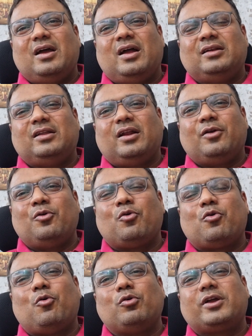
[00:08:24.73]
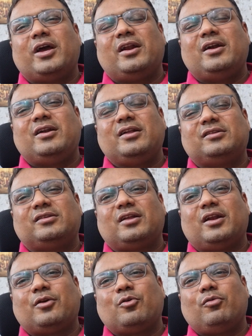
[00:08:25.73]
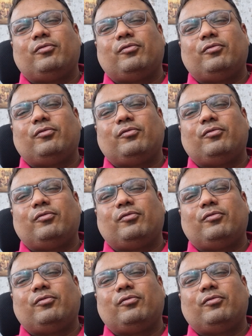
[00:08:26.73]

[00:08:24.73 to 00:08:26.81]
And there are no court guarantees, there are no